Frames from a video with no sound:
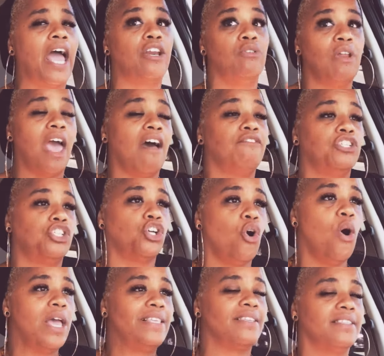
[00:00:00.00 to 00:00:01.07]
I don't have a
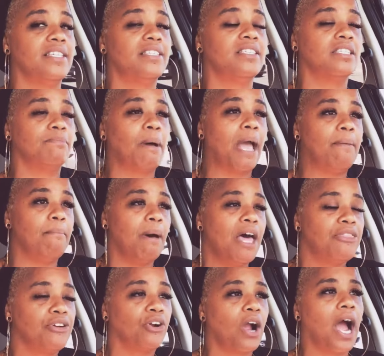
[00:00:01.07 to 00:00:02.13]
choice. This is my
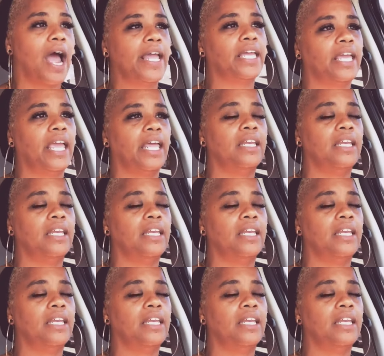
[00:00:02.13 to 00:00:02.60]
mother. I